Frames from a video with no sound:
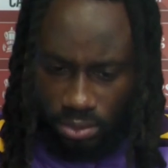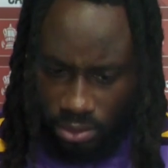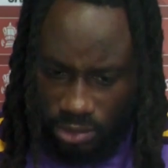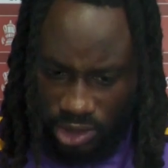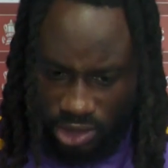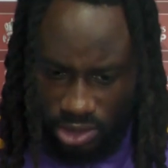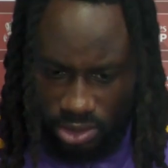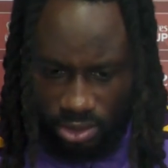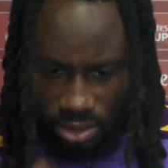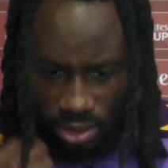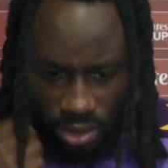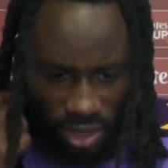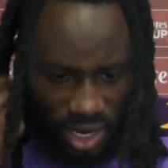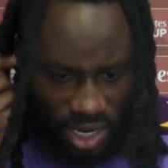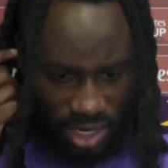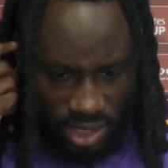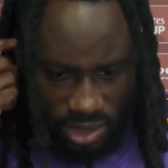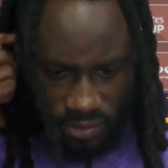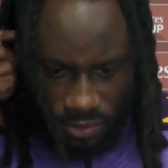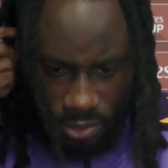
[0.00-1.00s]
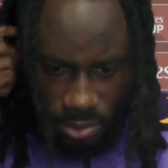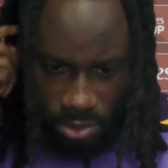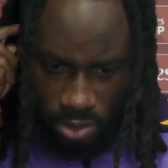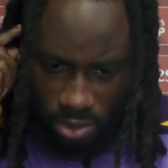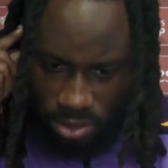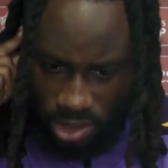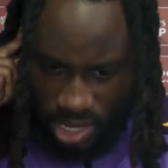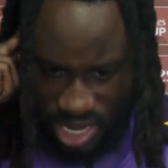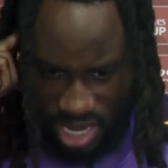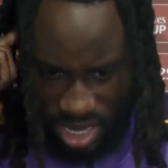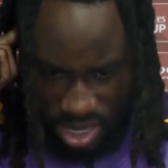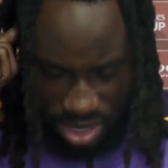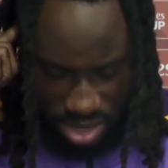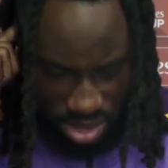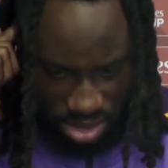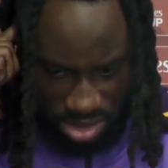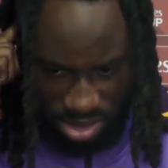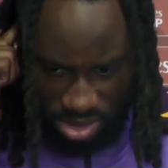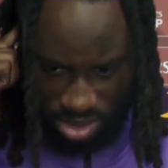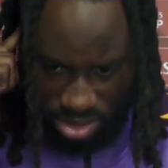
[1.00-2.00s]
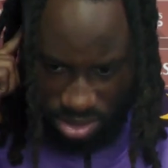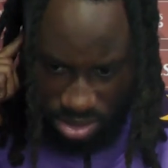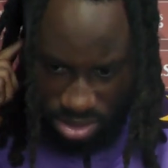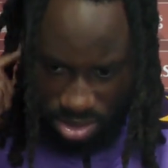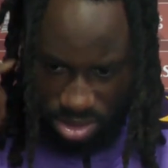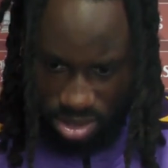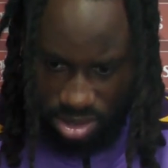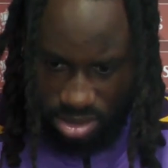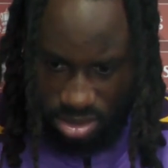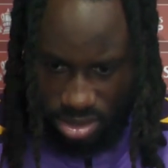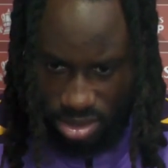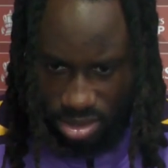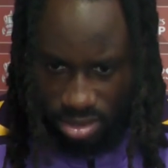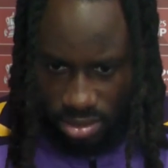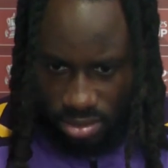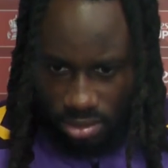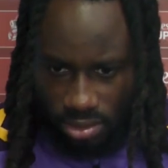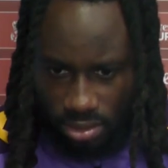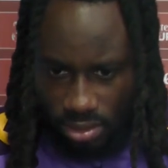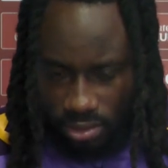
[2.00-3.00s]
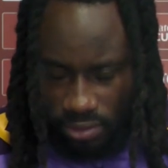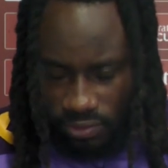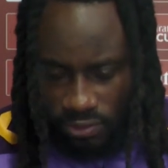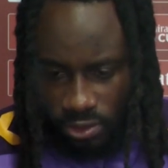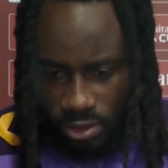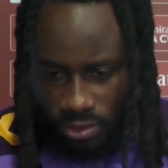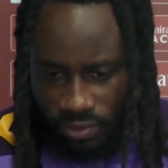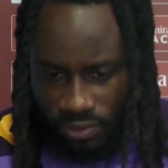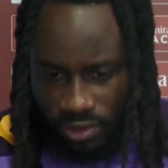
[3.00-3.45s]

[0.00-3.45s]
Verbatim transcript: We're still all right. That's football. Like, uh, form